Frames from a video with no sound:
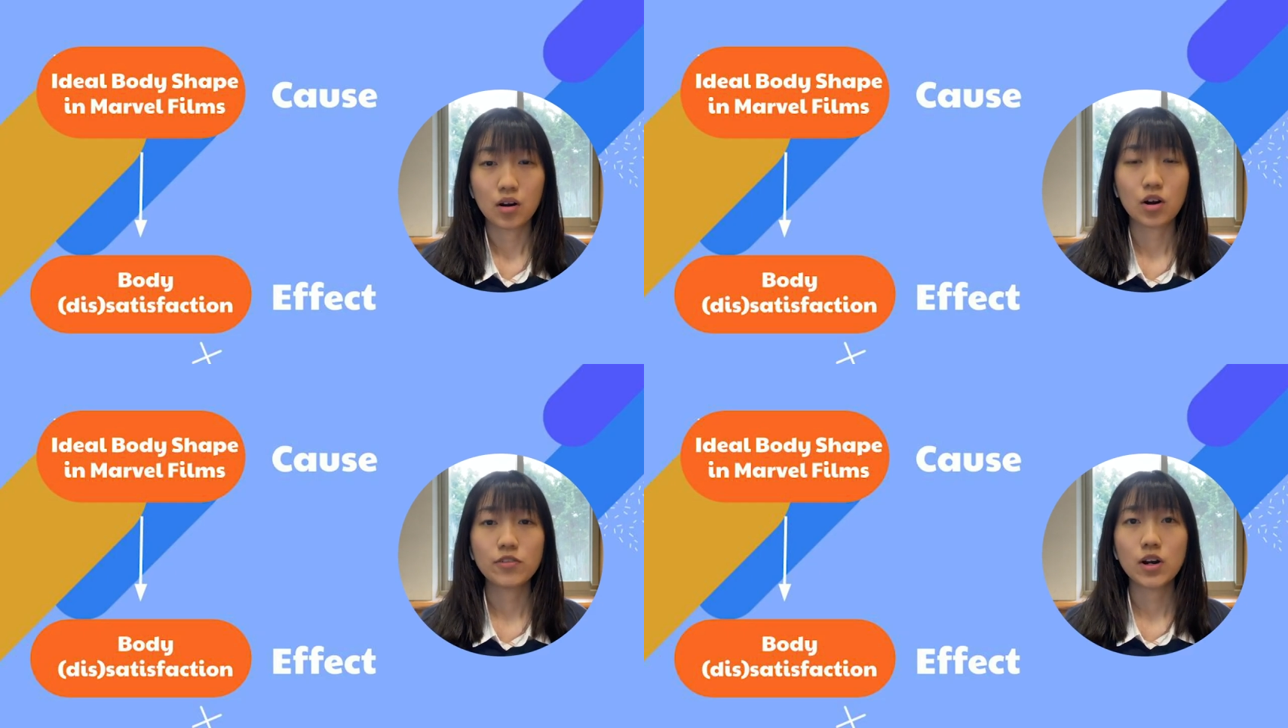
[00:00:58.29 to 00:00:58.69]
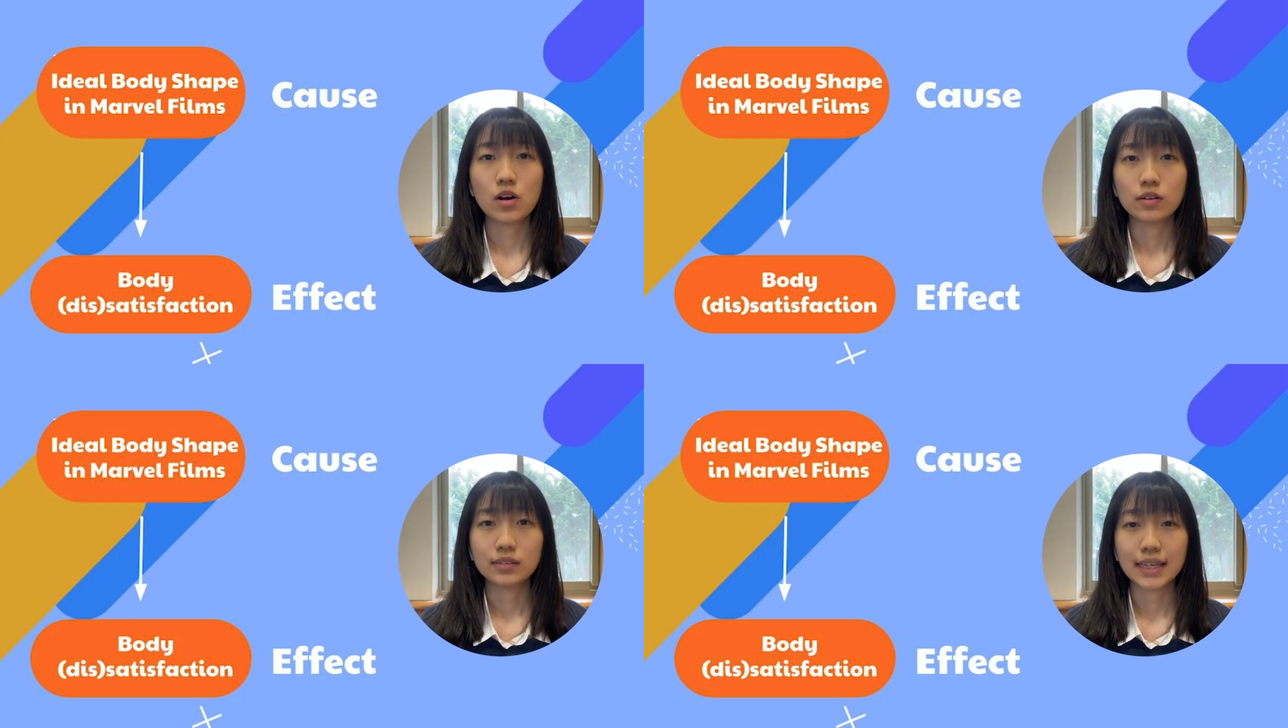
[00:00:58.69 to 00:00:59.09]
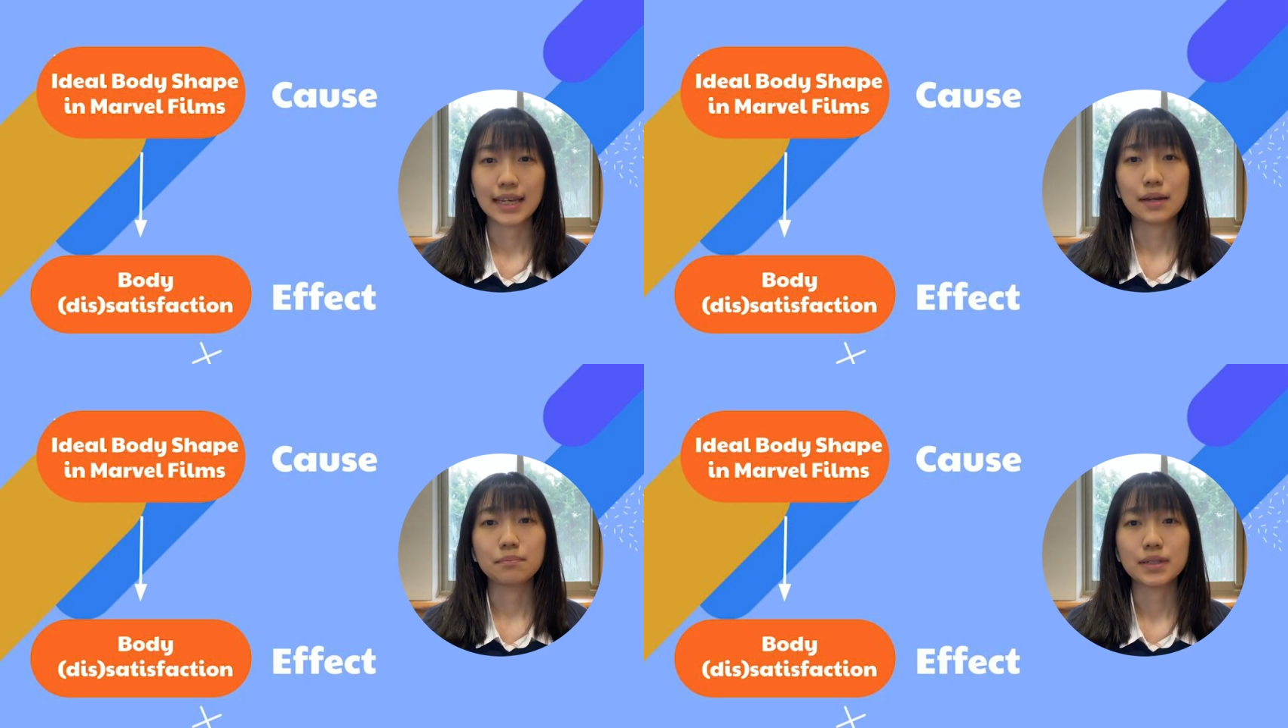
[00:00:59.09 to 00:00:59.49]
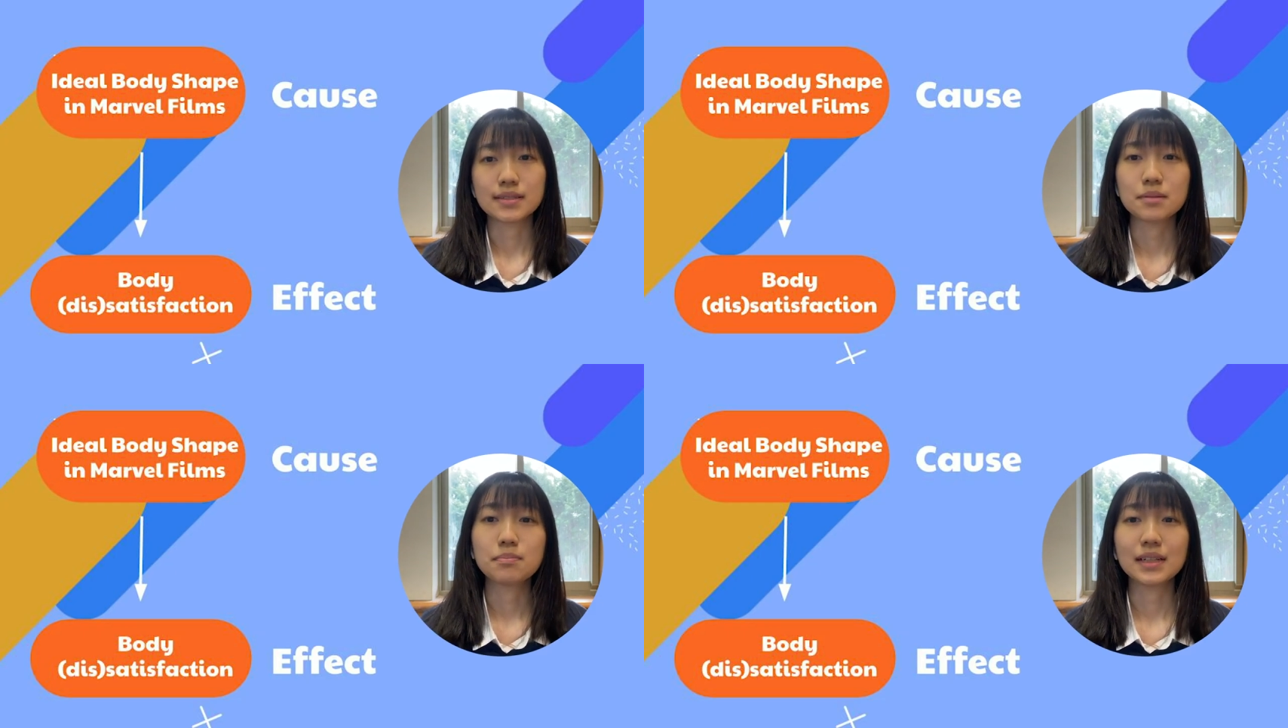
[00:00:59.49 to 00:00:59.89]
Overall, it can be
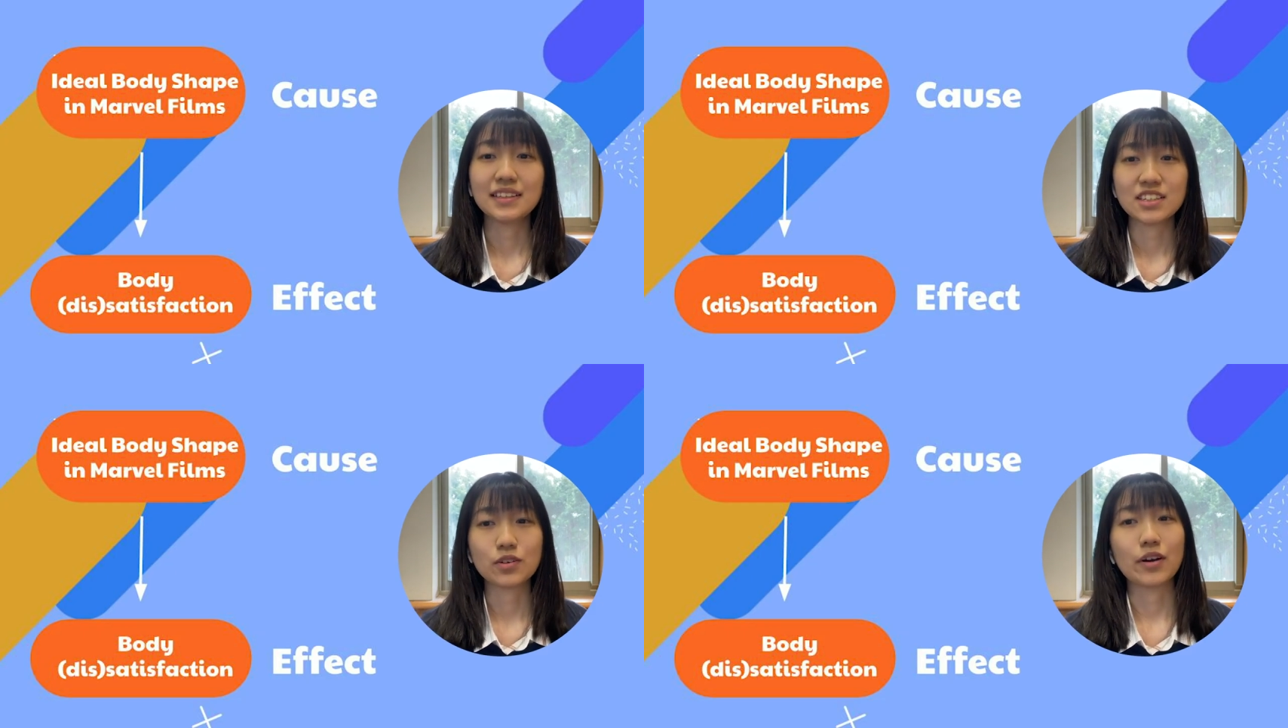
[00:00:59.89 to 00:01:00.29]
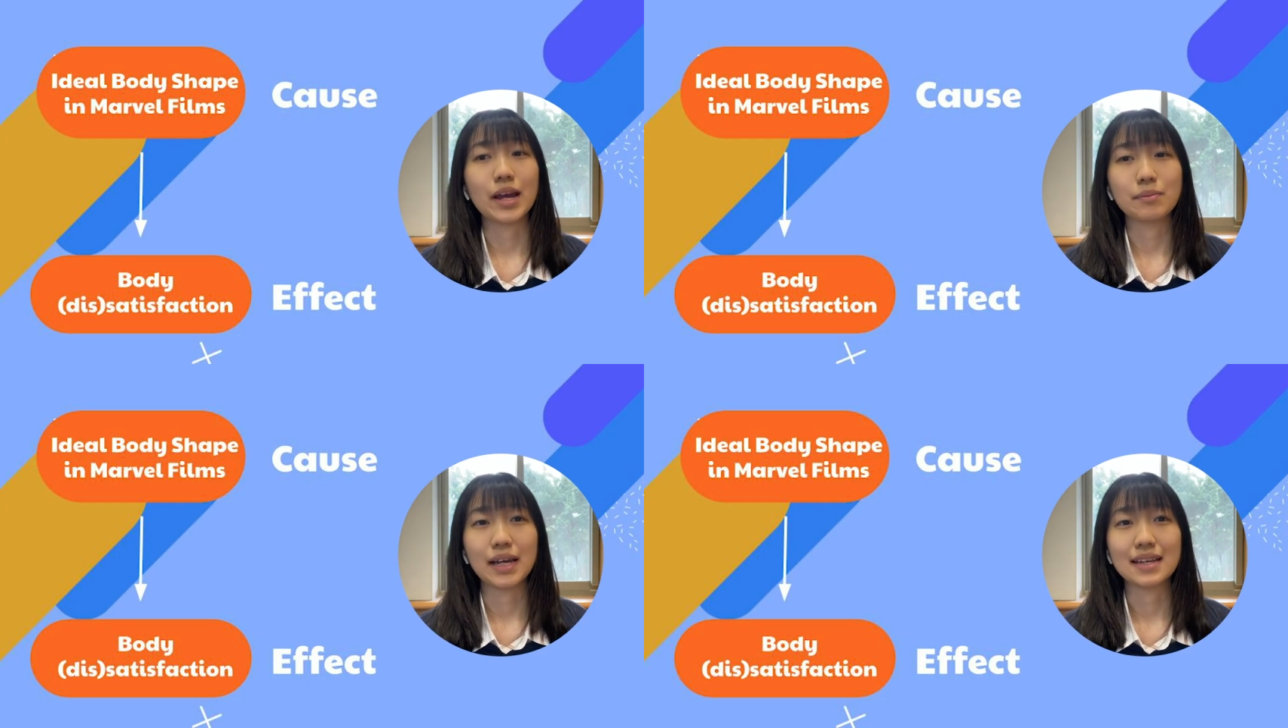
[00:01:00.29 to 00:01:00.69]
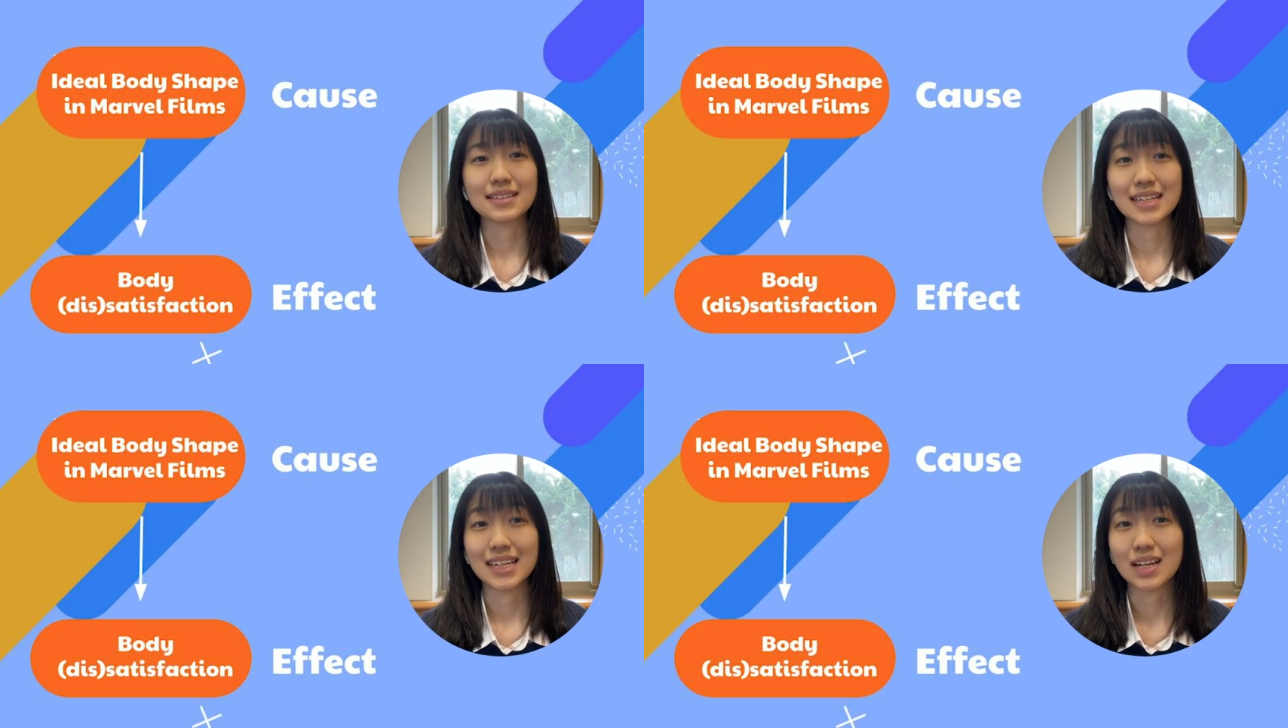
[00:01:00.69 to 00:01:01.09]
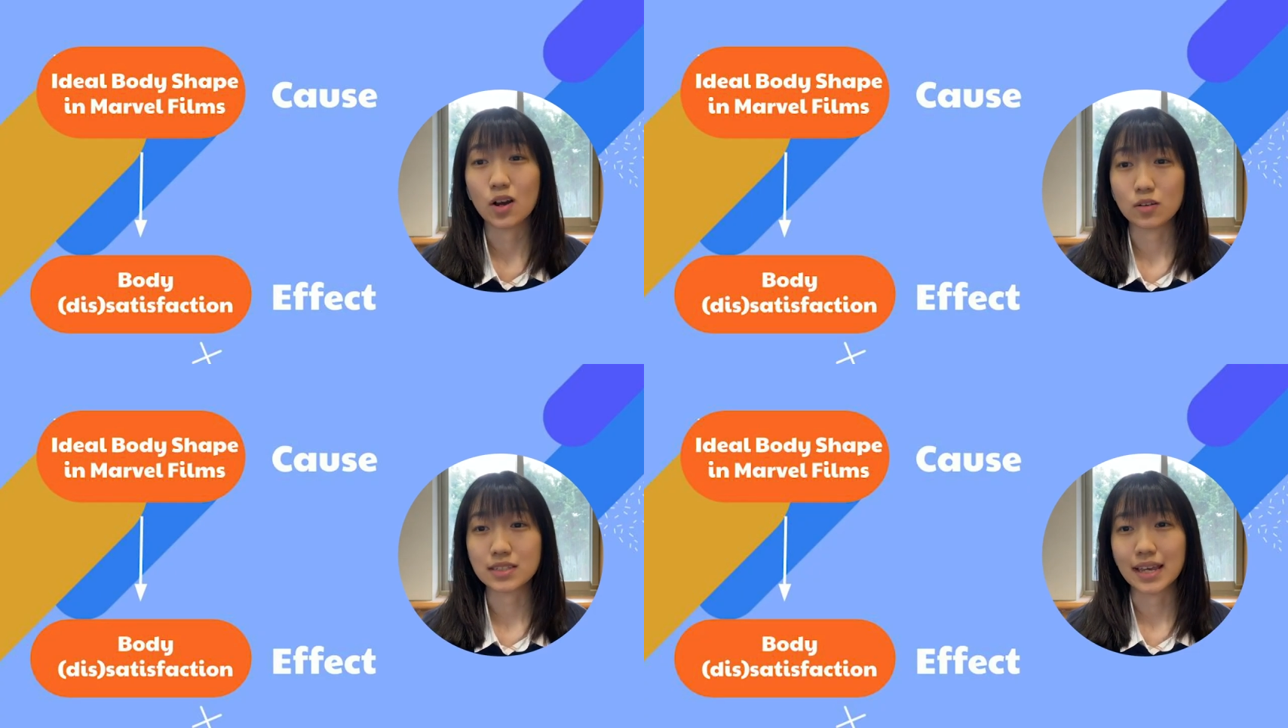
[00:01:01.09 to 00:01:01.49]
simply described as a
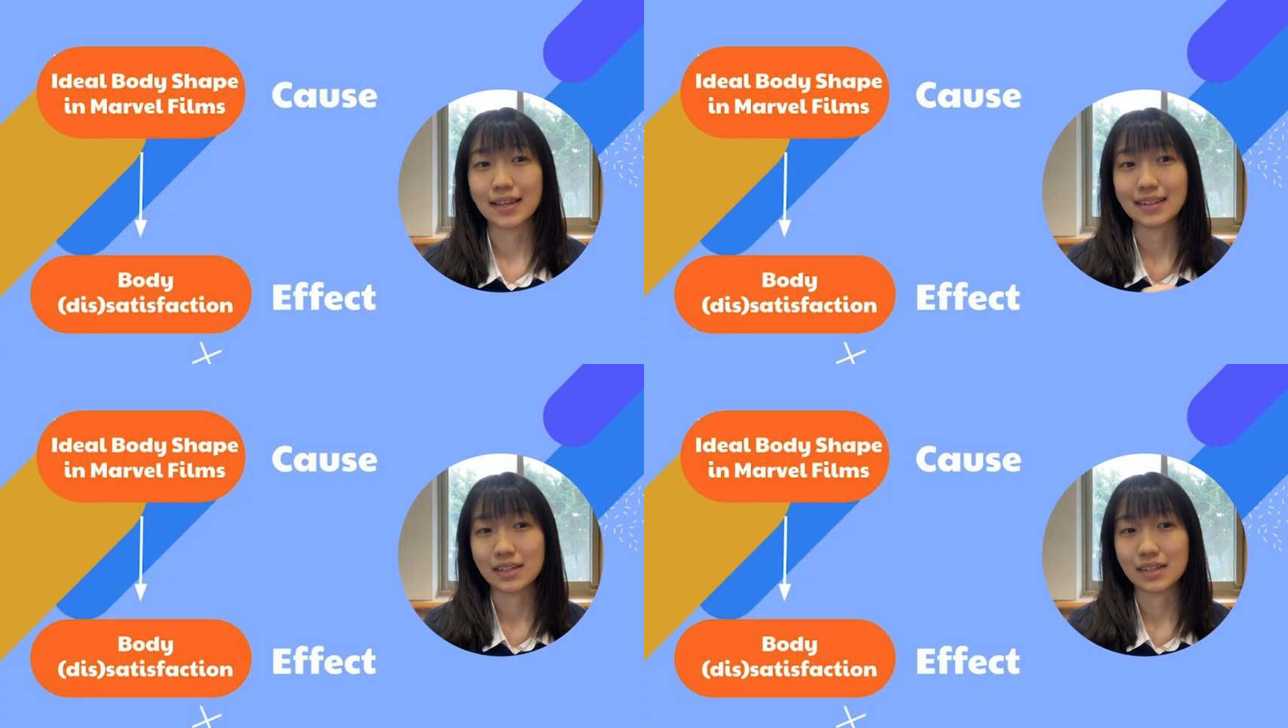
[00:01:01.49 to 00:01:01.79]
cause and